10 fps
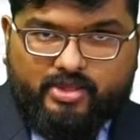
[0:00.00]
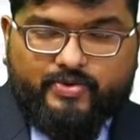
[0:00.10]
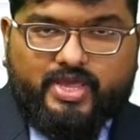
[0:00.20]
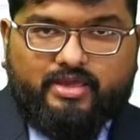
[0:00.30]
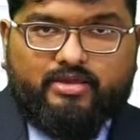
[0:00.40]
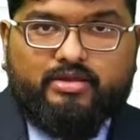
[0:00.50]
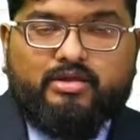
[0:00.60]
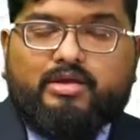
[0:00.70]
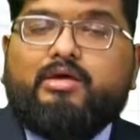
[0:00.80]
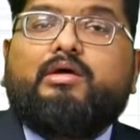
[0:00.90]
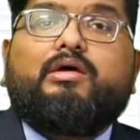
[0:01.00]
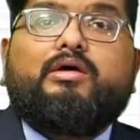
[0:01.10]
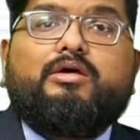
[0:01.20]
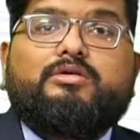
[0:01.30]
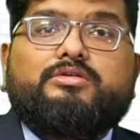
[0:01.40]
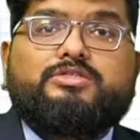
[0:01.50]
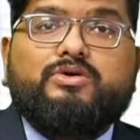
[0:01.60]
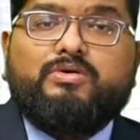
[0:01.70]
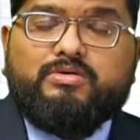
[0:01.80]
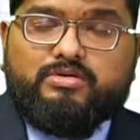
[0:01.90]
Okay,
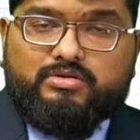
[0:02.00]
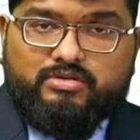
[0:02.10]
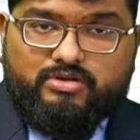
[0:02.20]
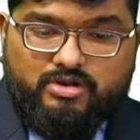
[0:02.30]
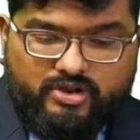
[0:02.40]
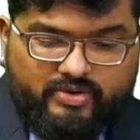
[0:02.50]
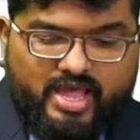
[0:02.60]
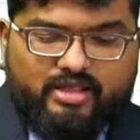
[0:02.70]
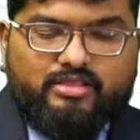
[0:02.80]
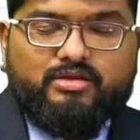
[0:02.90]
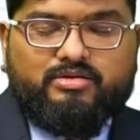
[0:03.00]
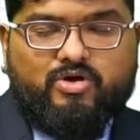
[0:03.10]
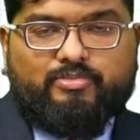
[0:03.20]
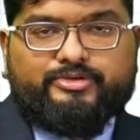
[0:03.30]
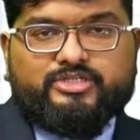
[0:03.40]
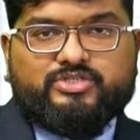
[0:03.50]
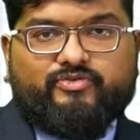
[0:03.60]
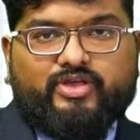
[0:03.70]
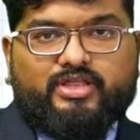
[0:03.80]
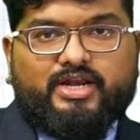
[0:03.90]
so look at the options
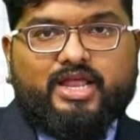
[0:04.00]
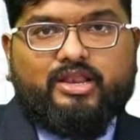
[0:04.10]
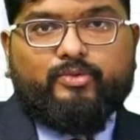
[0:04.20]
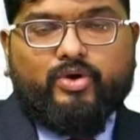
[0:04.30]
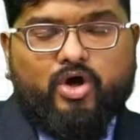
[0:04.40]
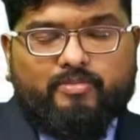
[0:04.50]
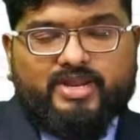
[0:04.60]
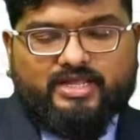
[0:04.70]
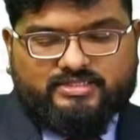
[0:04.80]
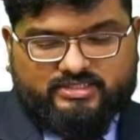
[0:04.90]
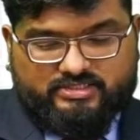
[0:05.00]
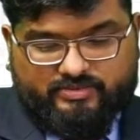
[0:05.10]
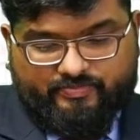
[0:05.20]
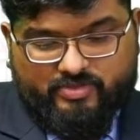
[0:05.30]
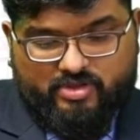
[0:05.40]
over here that tell you a common ancestor.